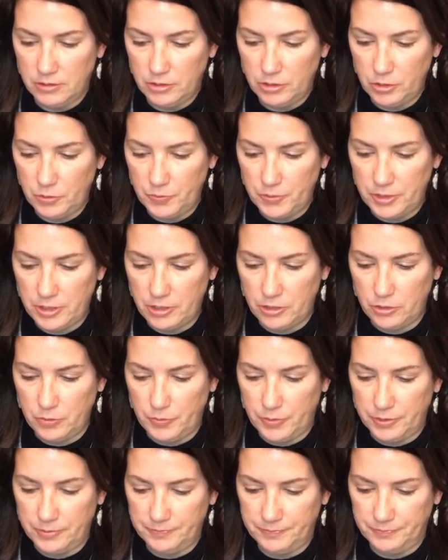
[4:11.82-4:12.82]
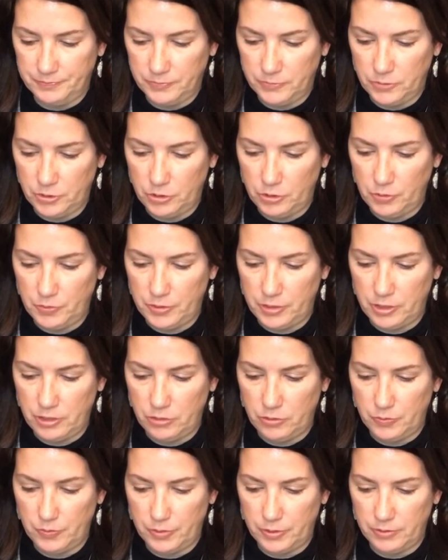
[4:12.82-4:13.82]
doop-de-doop,
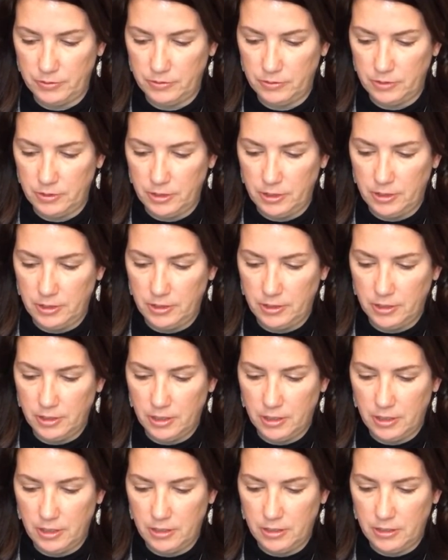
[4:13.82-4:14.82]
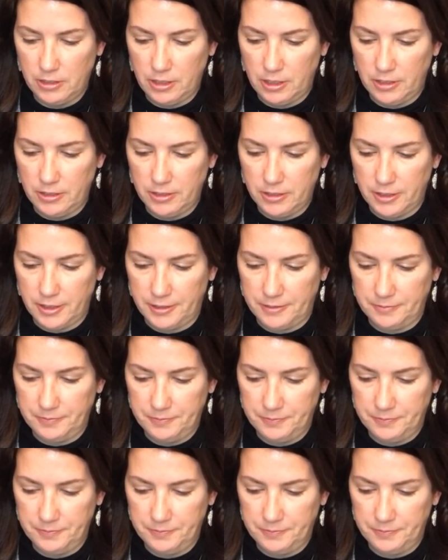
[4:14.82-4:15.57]
doop-de-doop, cut, cut, cut.